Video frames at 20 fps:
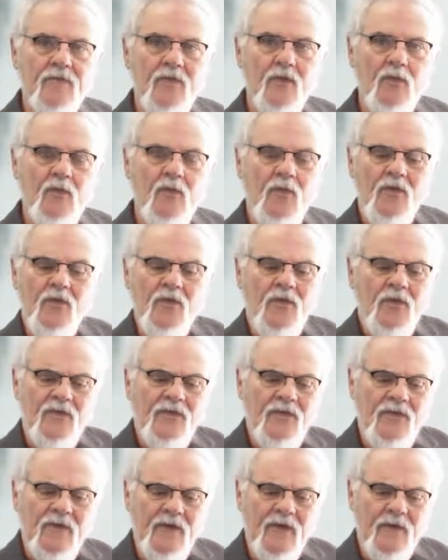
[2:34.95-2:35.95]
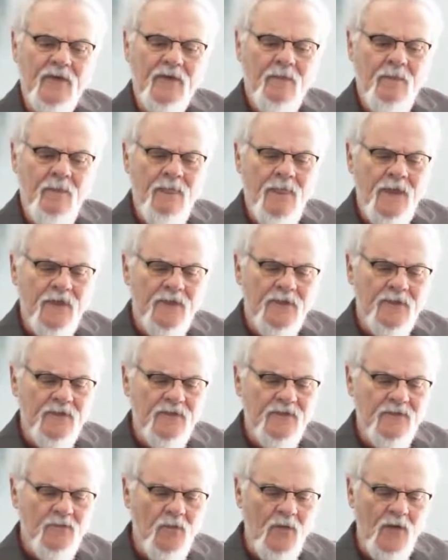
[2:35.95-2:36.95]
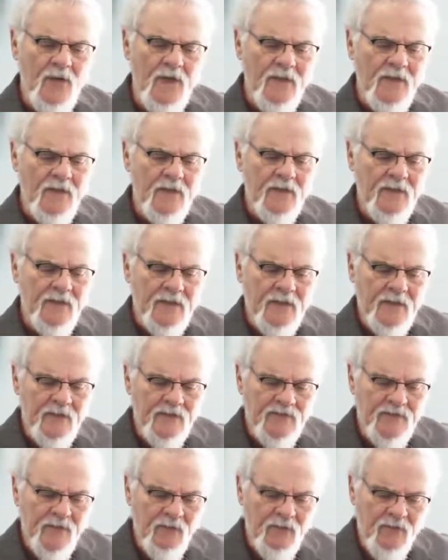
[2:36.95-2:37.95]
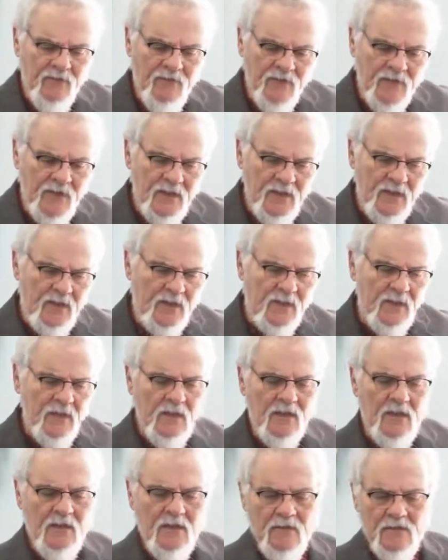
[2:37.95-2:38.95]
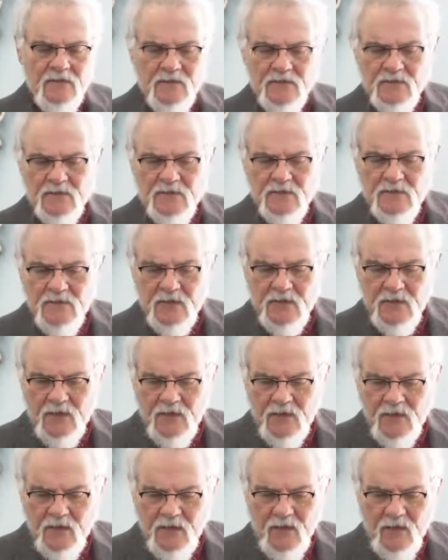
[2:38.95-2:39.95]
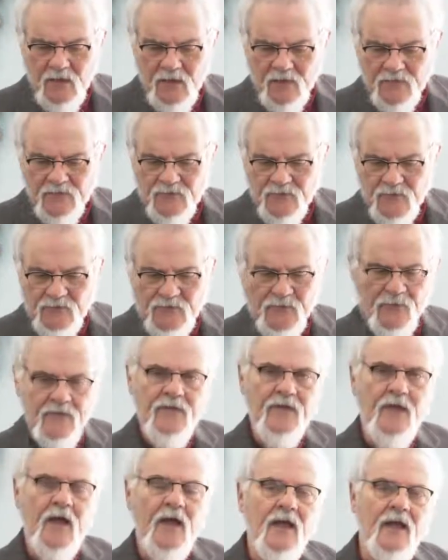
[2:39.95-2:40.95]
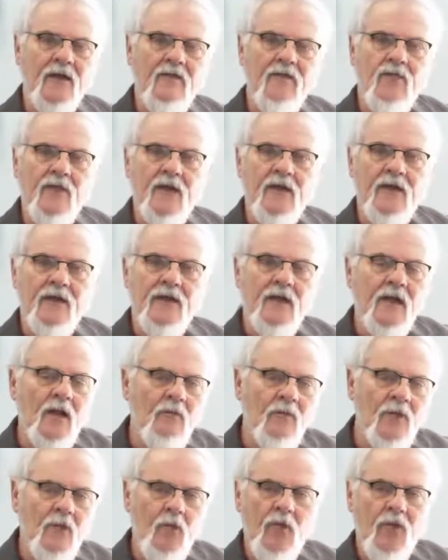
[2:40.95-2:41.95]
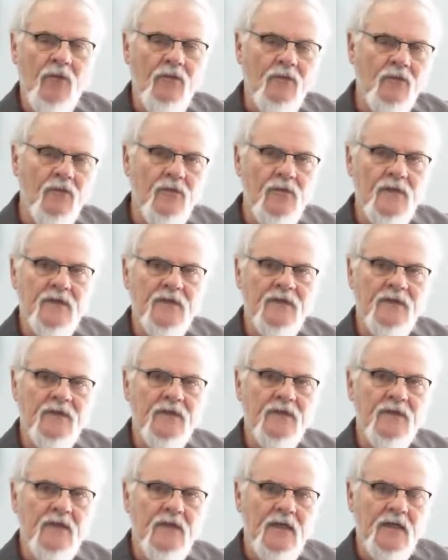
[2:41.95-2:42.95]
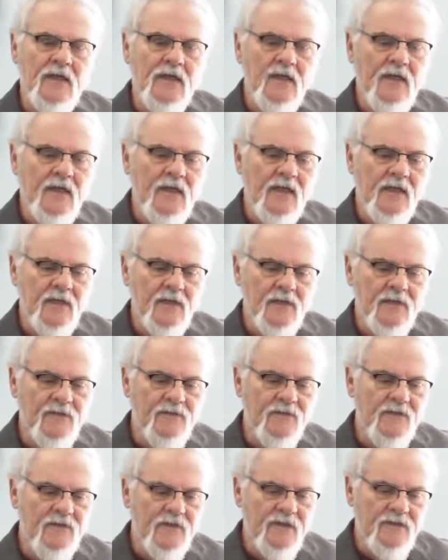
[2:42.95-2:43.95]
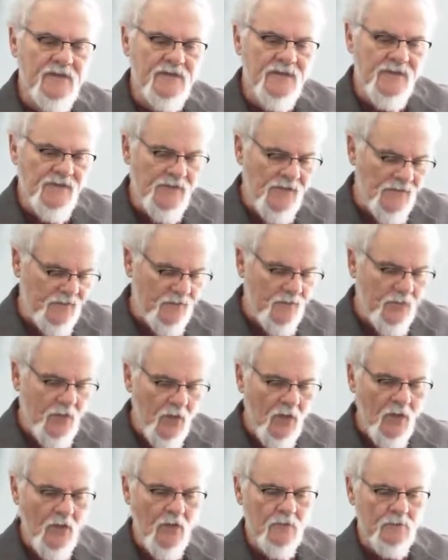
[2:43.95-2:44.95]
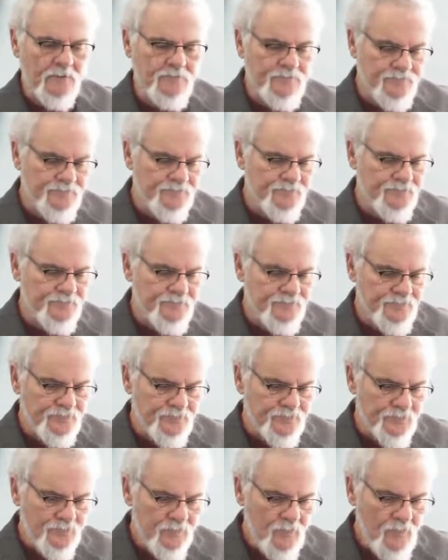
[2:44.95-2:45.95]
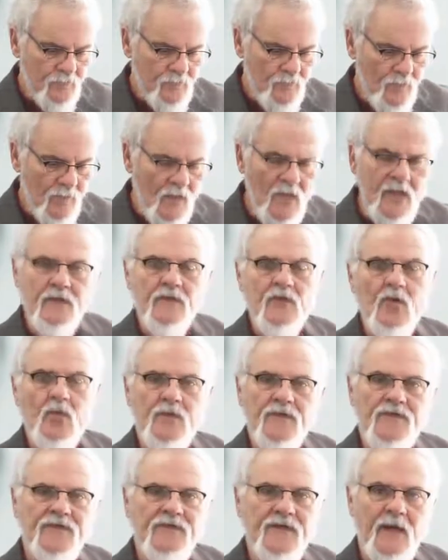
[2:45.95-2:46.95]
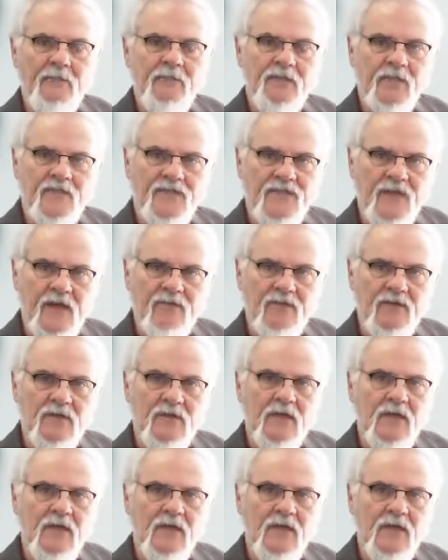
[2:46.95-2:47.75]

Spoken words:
We don't understand. This is why in some of the scriptures that I have read to help me work through this is the teachings of Paul in Romans chapter 7,